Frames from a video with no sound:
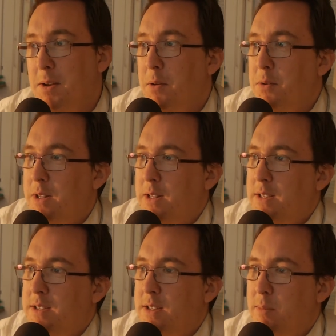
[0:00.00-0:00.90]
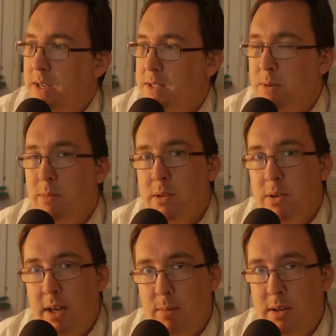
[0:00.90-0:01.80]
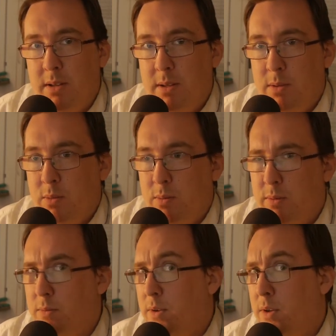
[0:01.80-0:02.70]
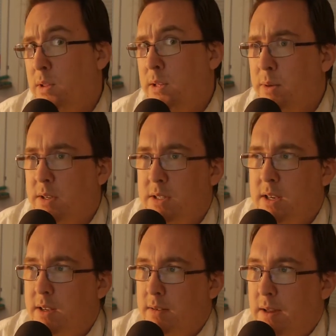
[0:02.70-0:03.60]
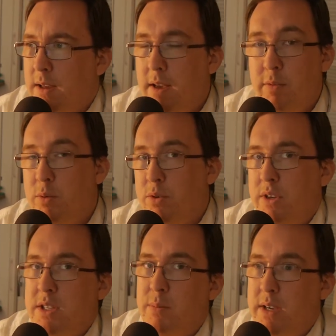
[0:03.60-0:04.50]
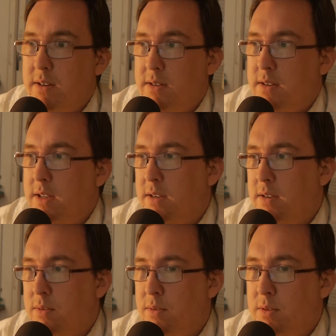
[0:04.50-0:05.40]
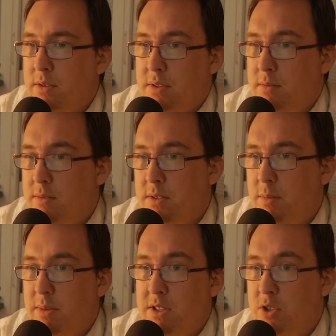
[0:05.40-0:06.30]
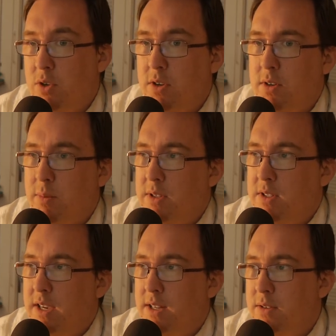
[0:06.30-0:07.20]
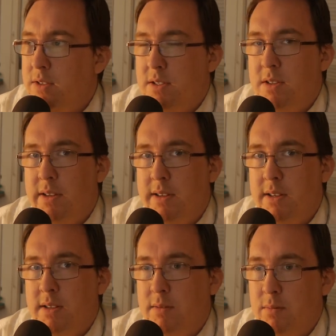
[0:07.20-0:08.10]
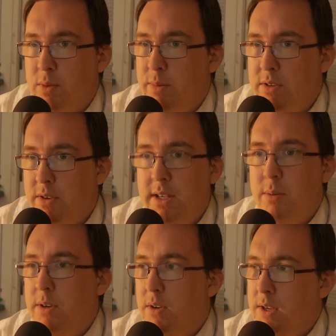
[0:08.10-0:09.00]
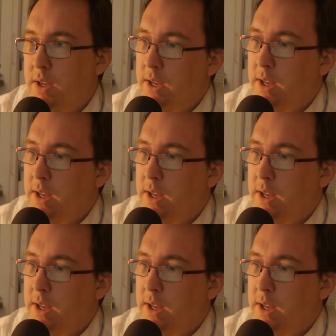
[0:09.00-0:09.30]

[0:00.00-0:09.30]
Or at least it makes people look at me a little oddly, because, like, everyone drinks beer or something stronger. But cider is the thing that women drink, apparently.